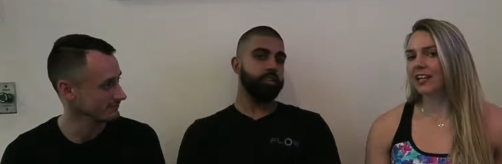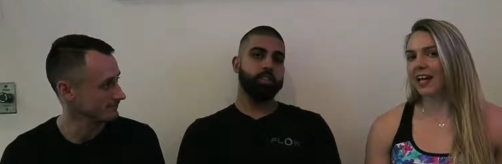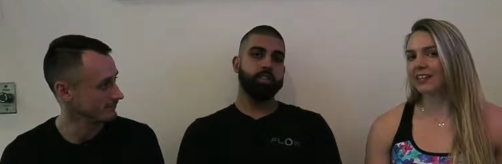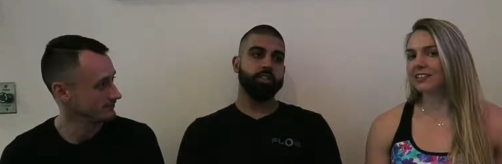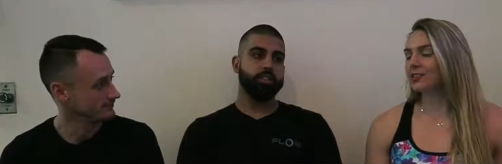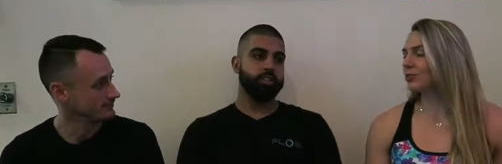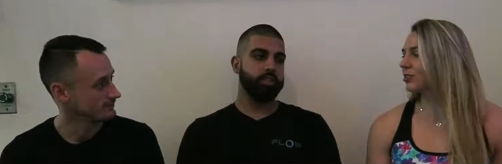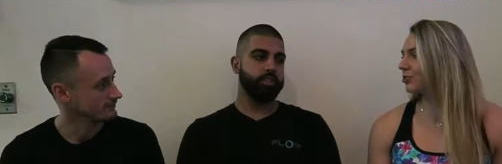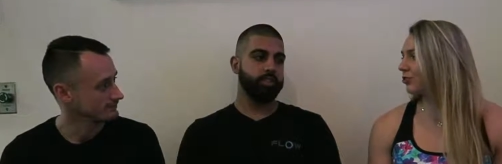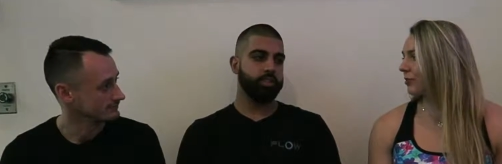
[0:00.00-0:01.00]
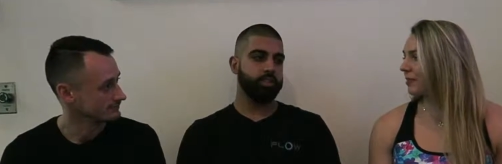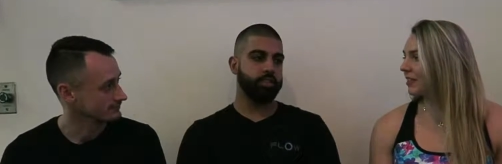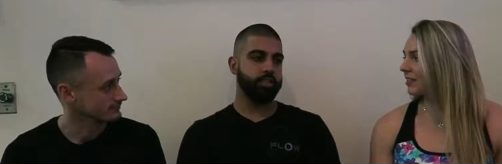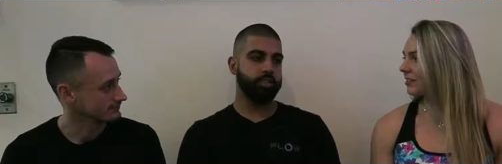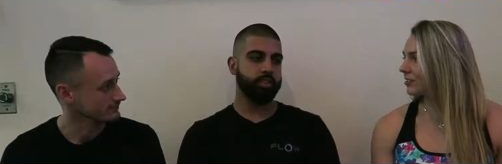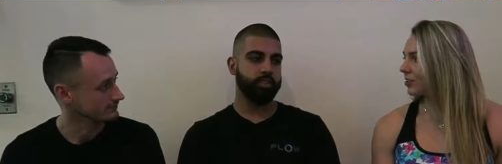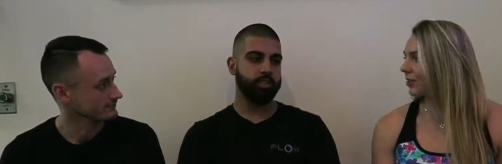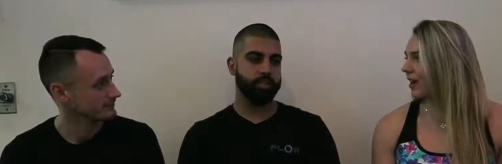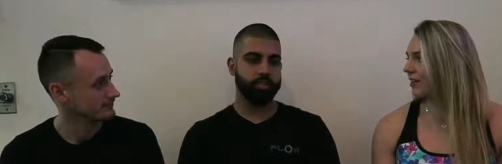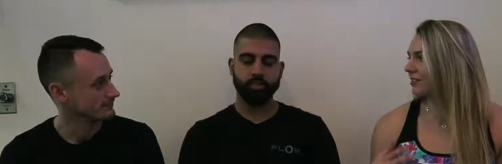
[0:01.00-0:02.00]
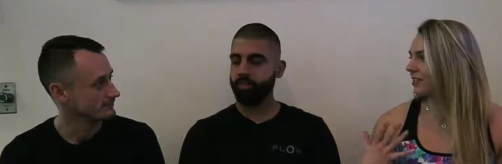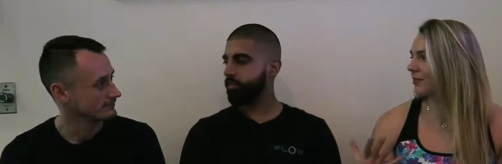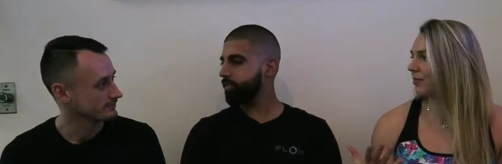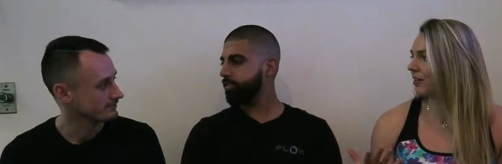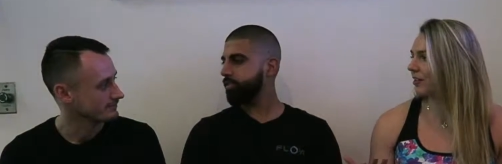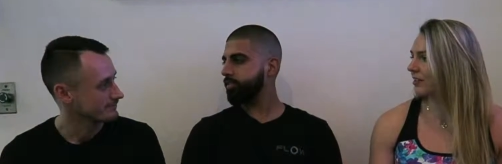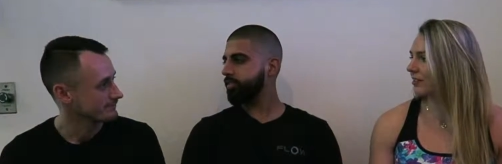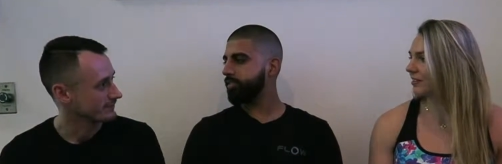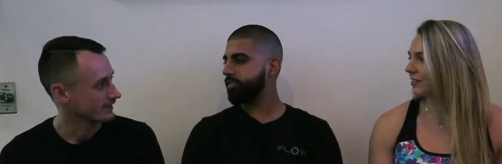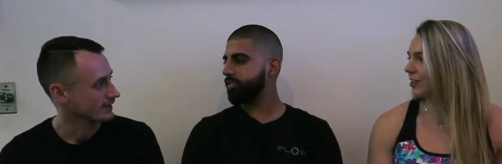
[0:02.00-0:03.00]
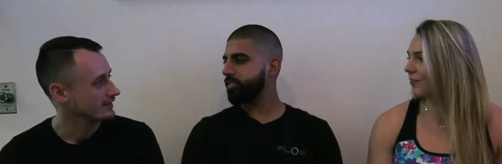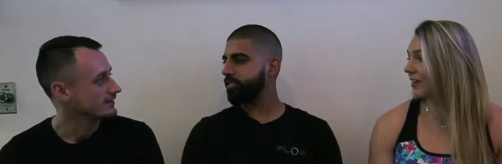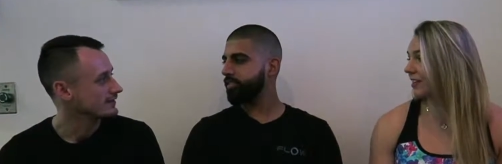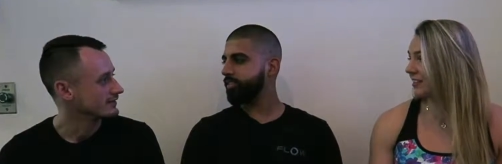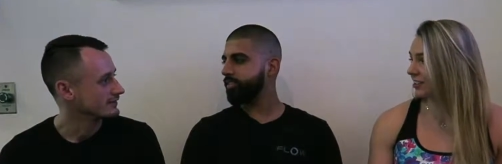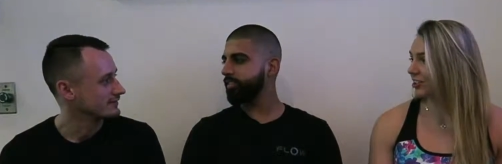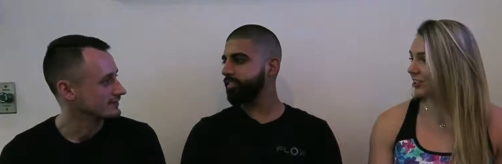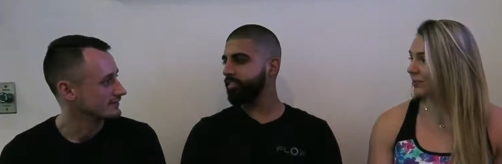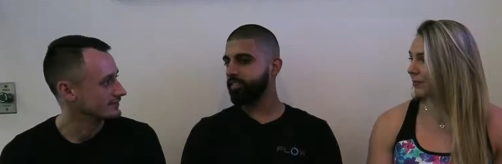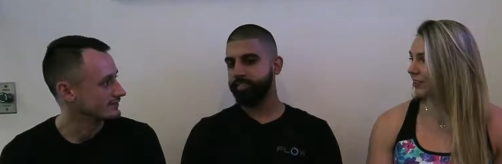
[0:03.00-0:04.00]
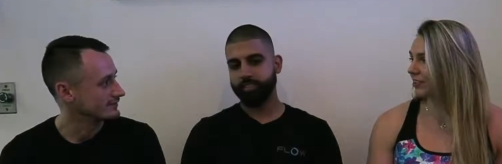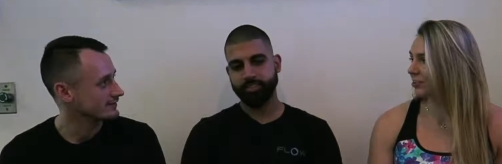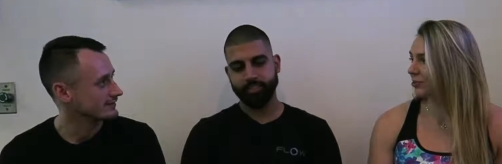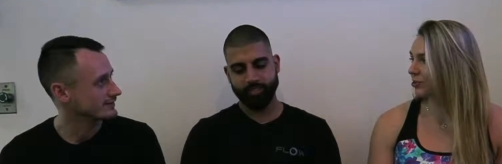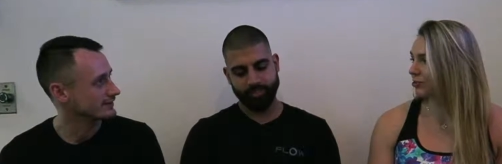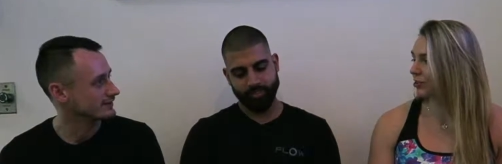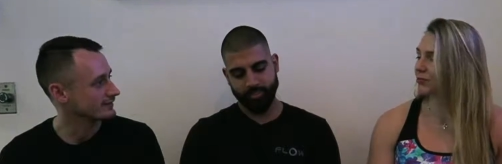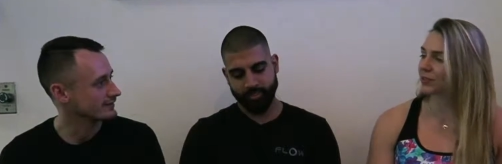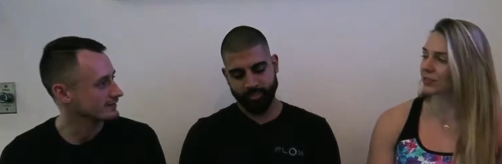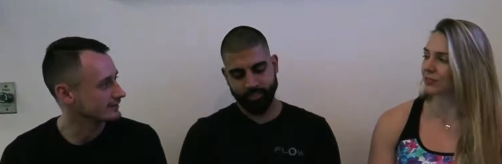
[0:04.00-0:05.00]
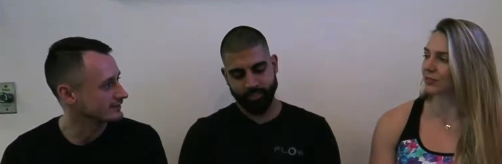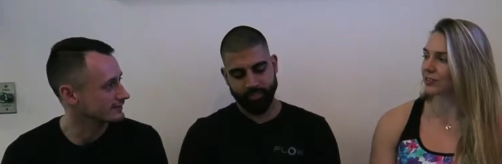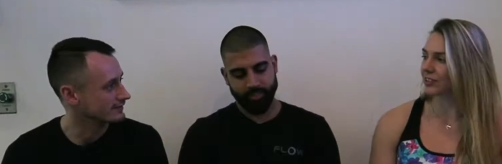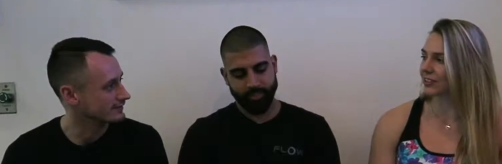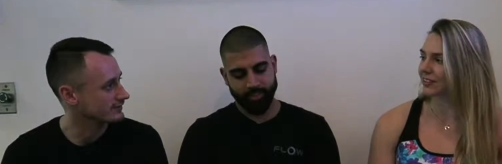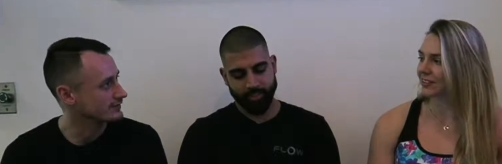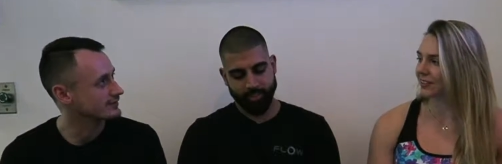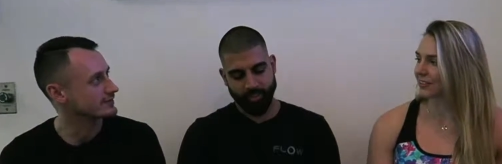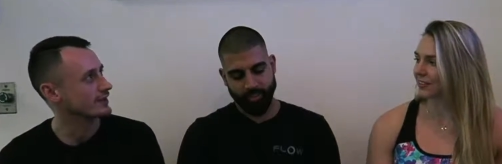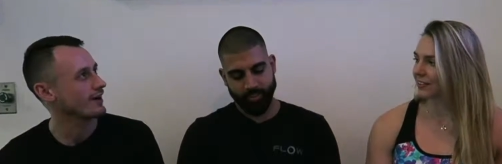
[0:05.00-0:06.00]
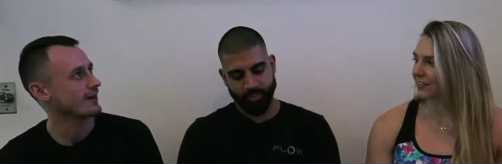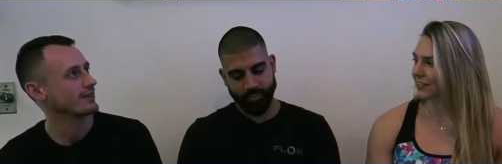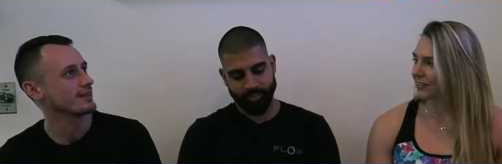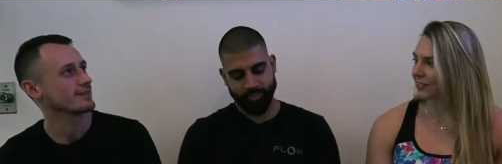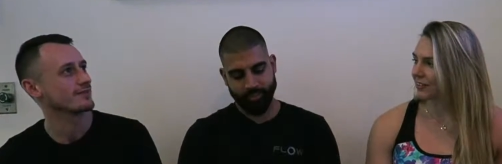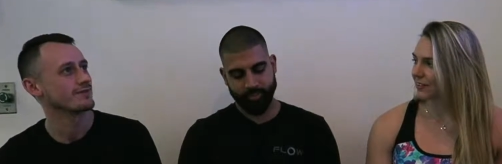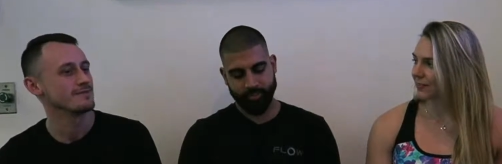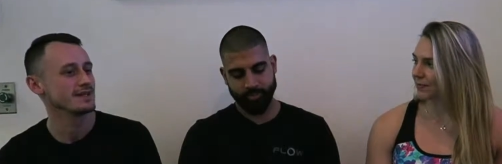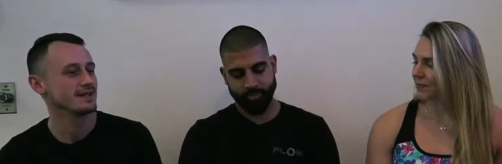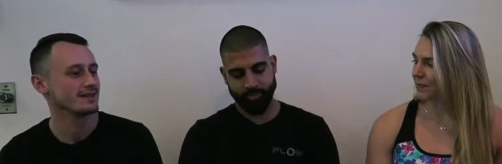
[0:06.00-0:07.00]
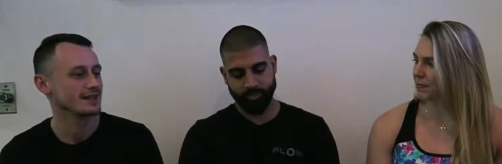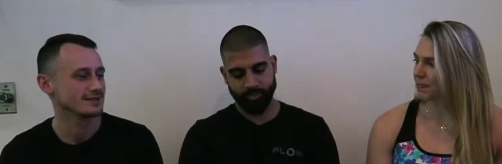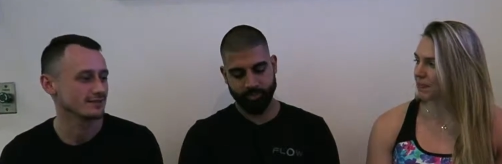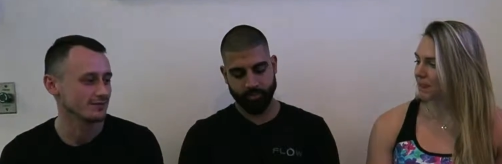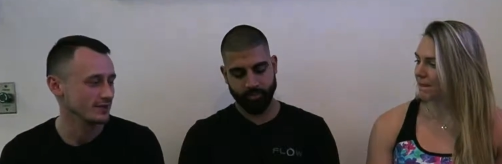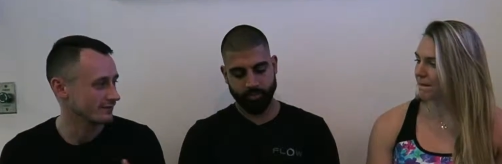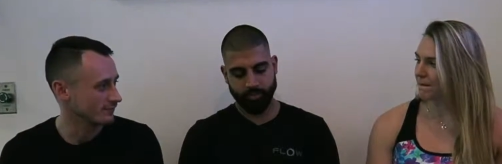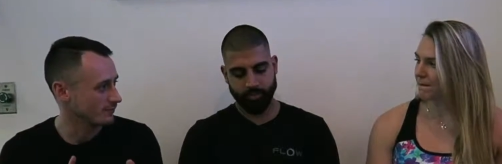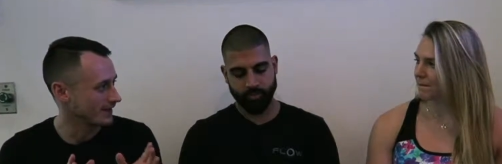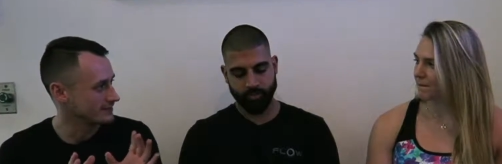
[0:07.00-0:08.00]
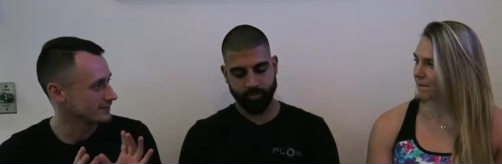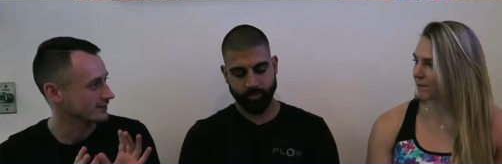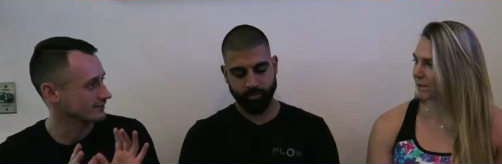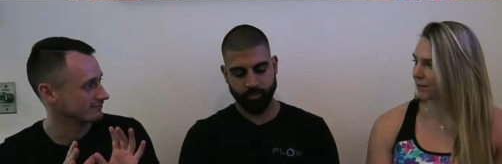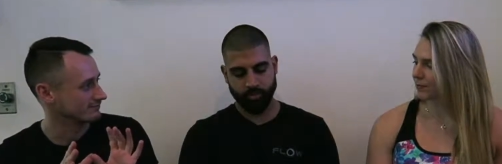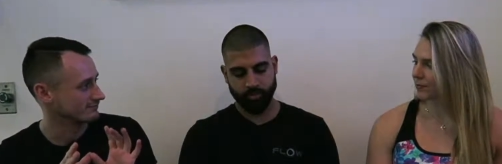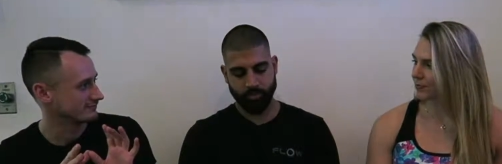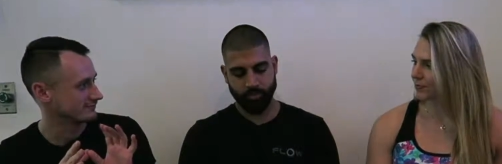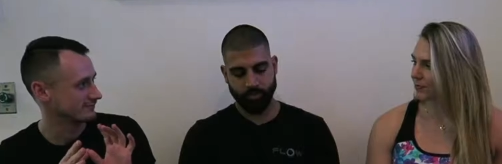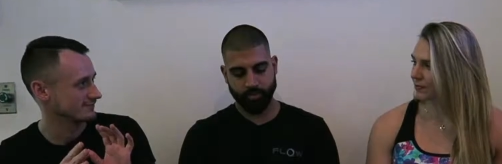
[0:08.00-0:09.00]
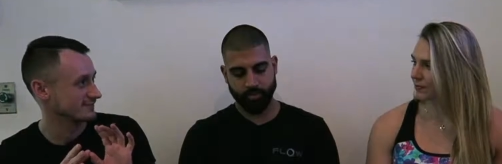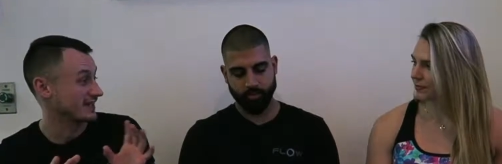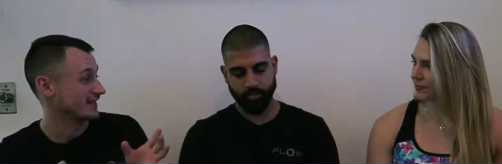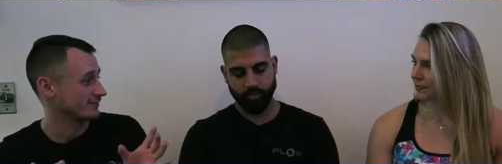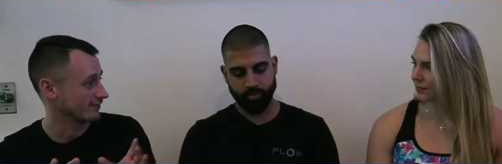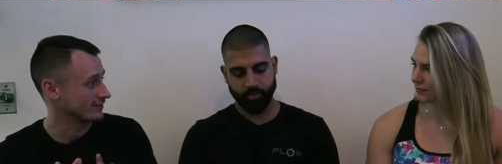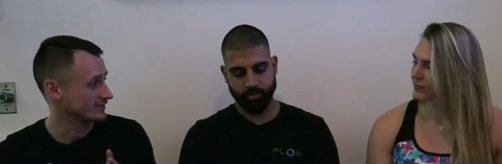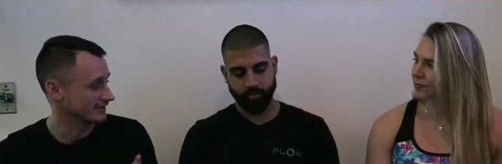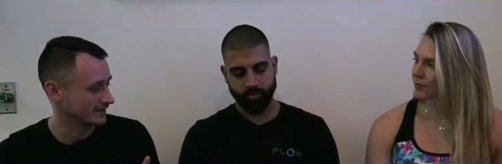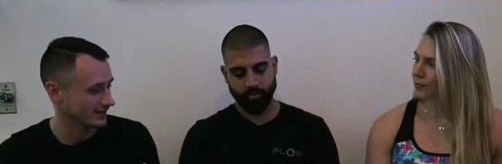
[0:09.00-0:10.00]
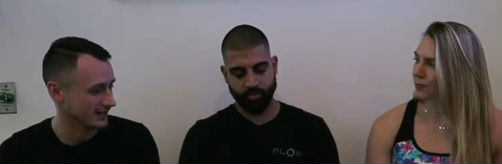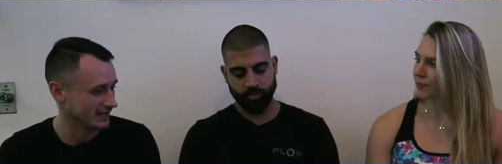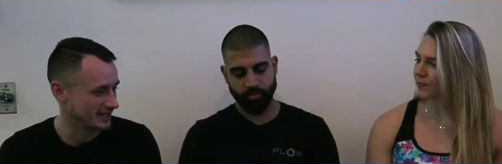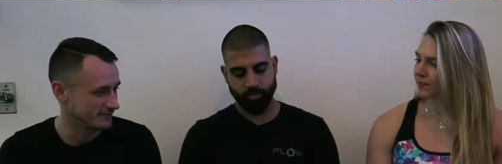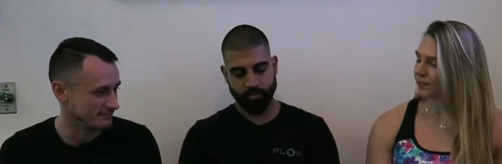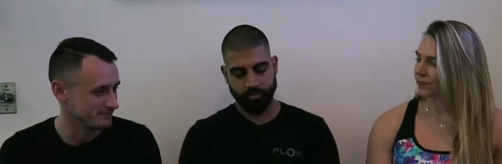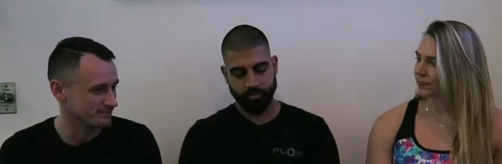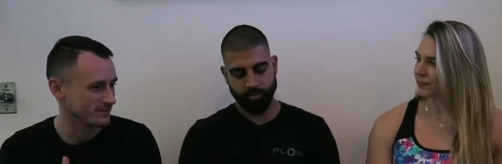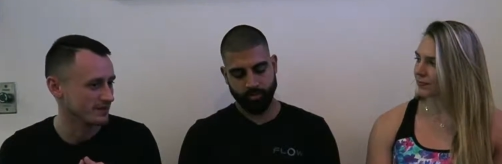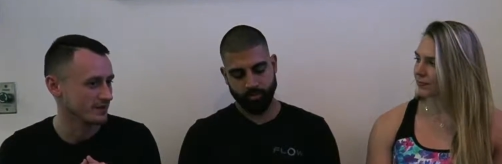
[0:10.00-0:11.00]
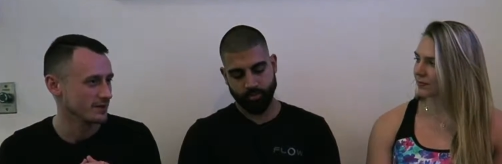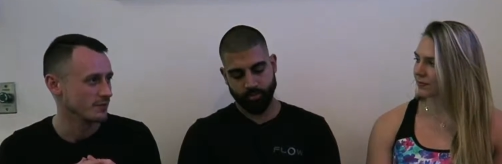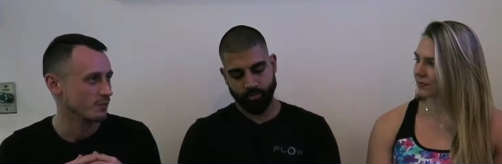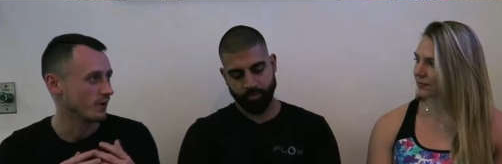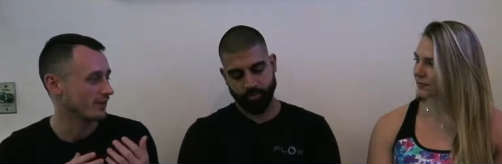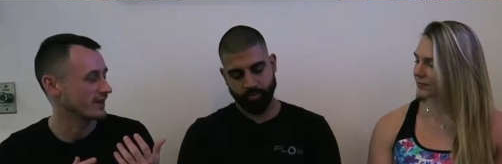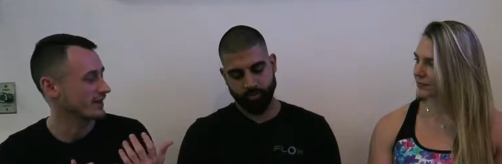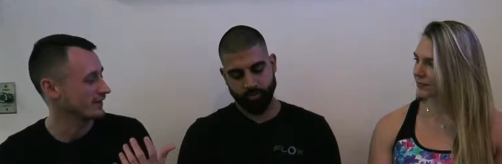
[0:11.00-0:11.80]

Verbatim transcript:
Speaker 1: enhances lucid dreaming. So how does that work? Have you guys actually experienced lucid dreams because of floating?
Speaker 2: So I think for me, there's a few different ways you can take floating. Um, one thing,